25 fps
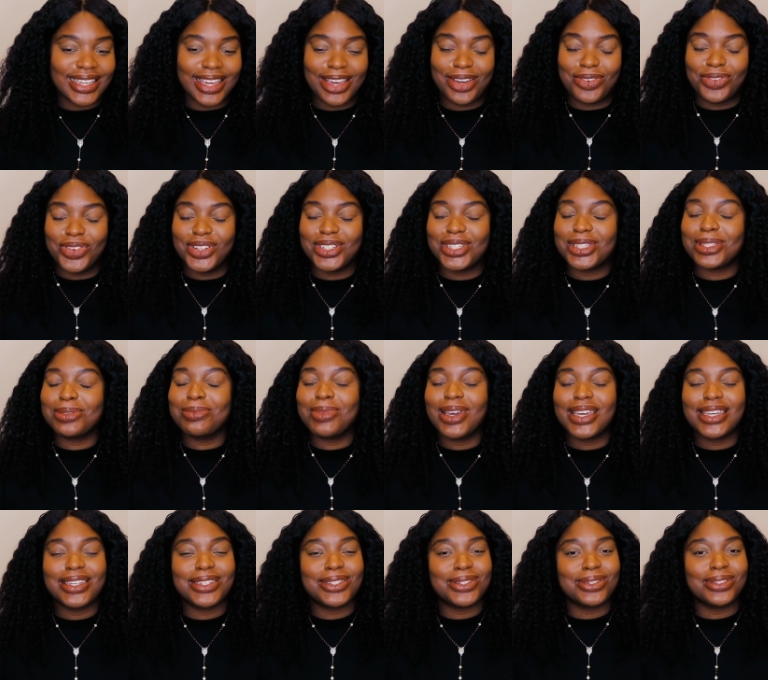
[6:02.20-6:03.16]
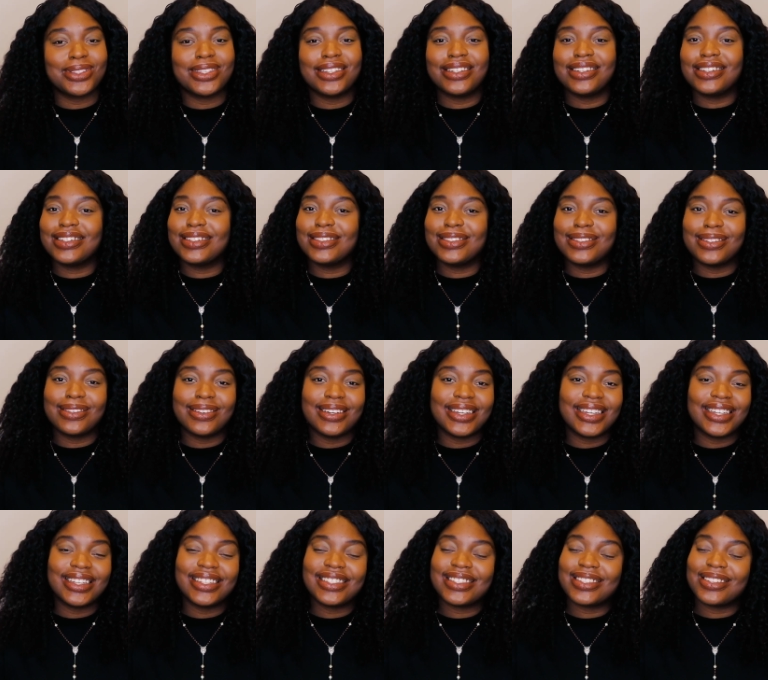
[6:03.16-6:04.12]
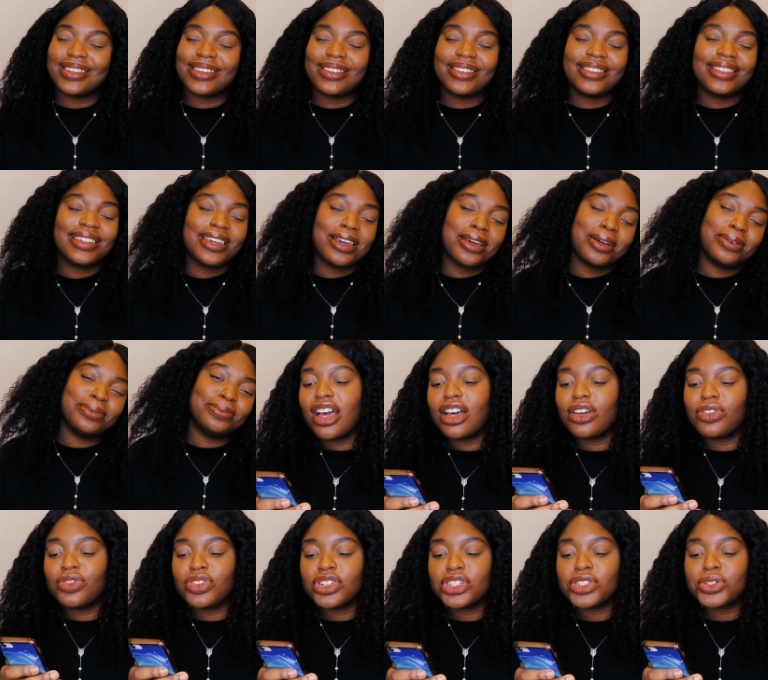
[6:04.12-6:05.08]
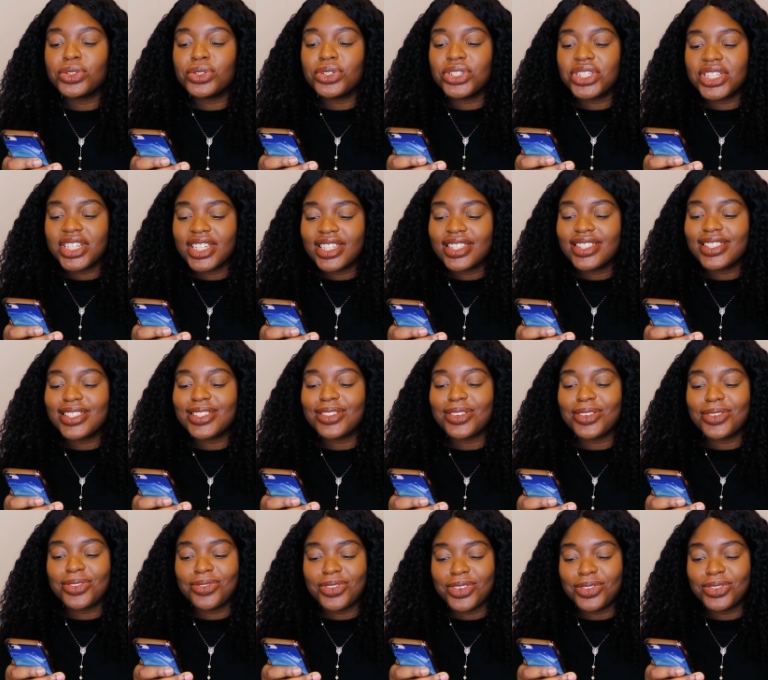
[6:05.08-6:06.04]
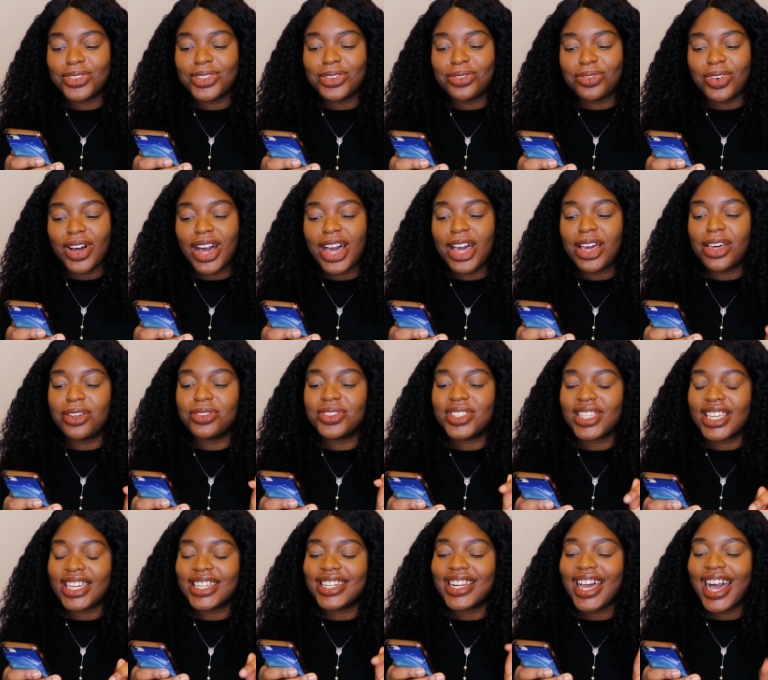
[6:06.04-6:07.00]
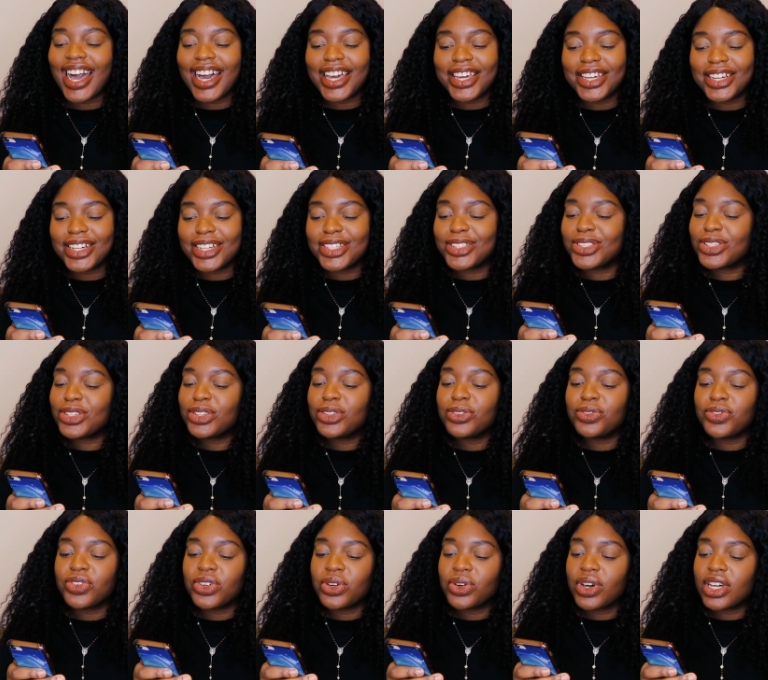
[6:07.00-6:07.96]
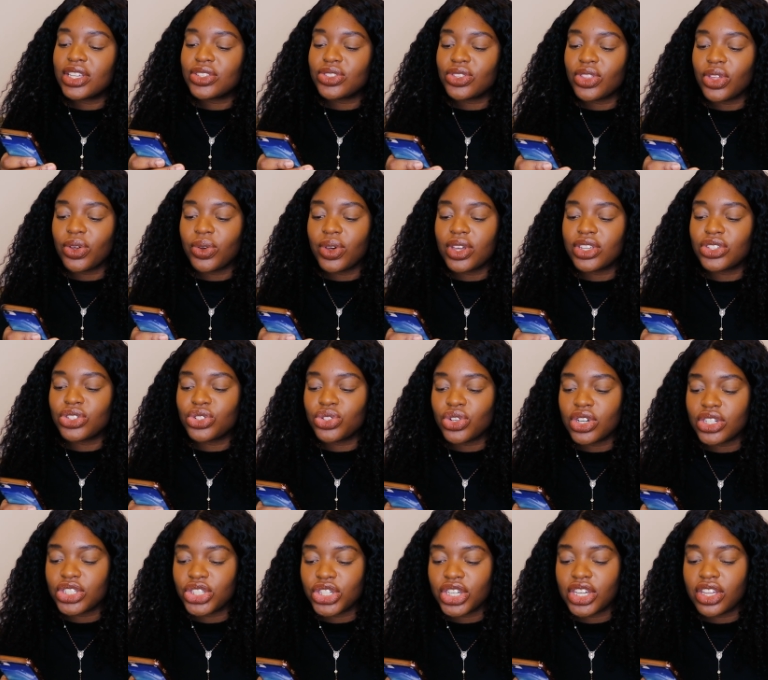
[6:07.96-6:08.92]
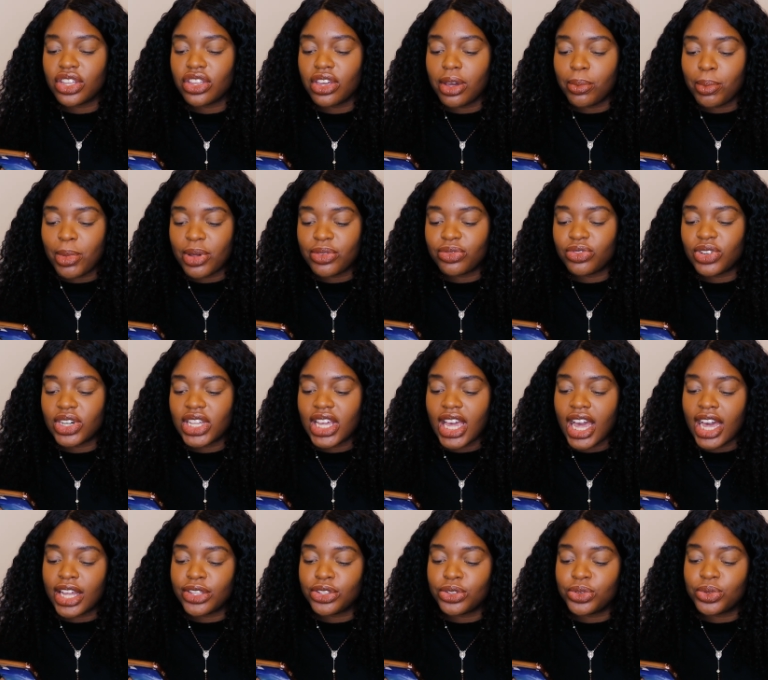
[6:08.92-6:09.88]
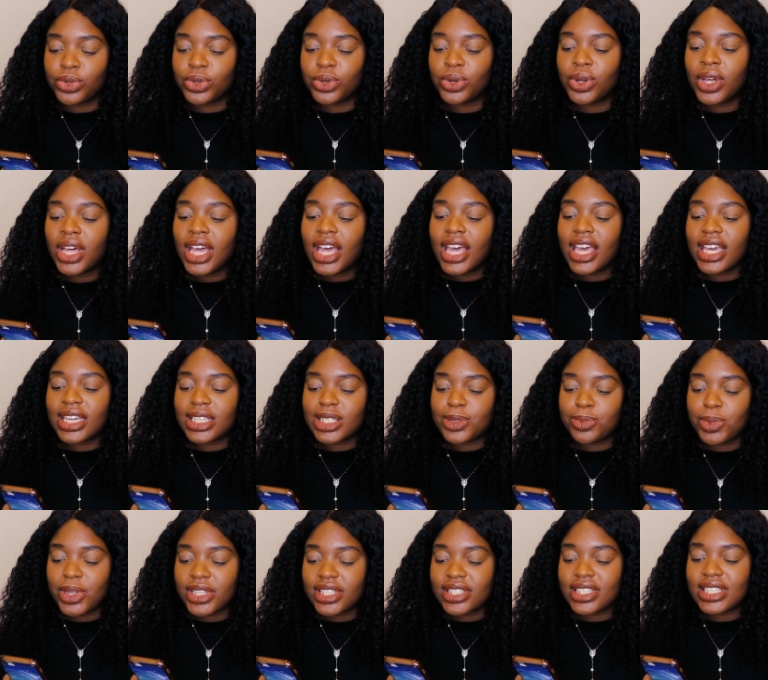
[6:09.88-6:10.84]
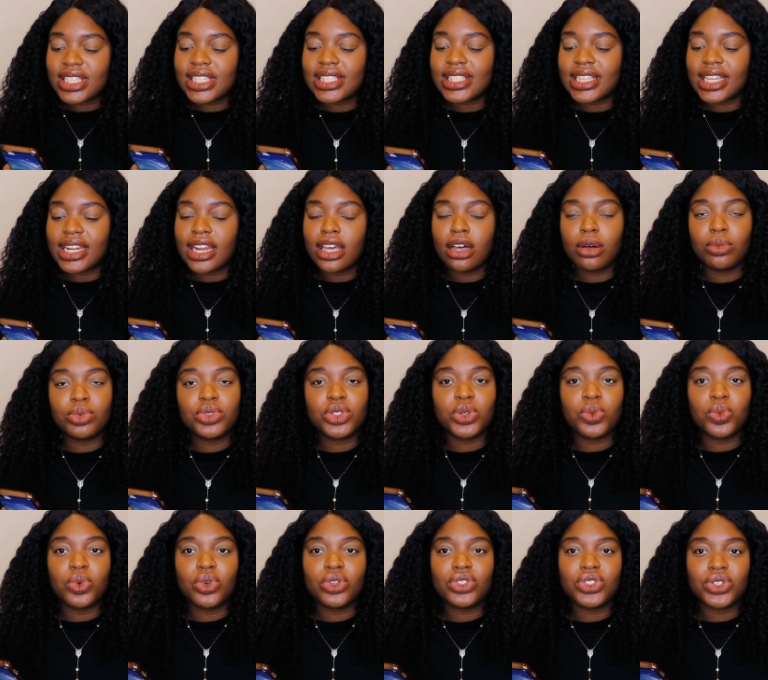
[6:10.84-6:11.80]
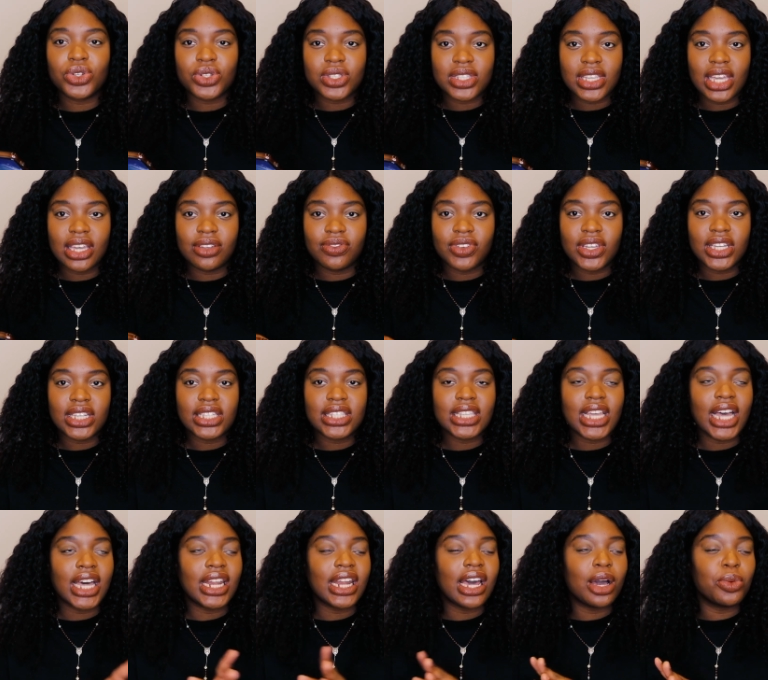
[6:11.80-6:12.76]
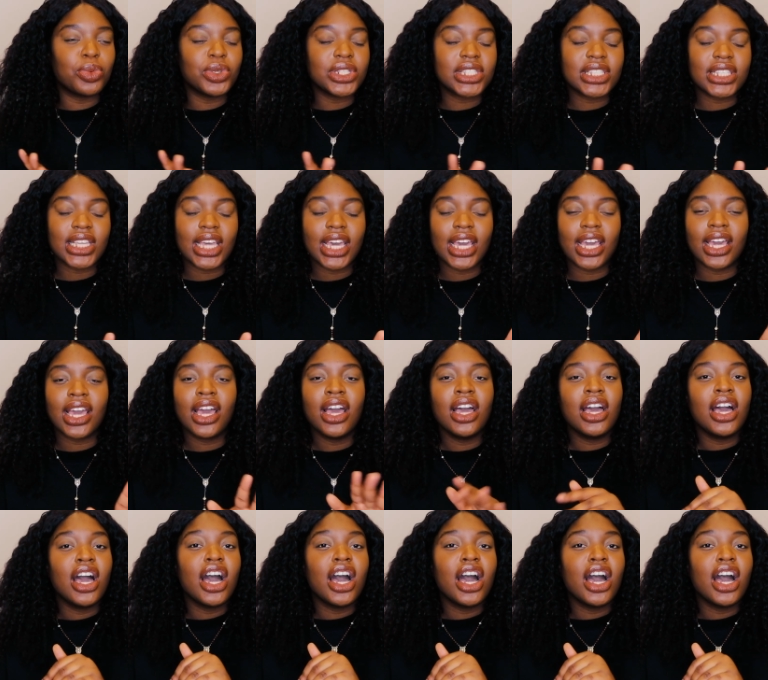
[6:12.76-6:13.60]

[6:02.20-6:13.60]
together, just making sure that you can do it. So yeah. Official Chins 55 said, hiya, do you feel as though a structure in your monthly annual expenses can help towards your savings? And I would say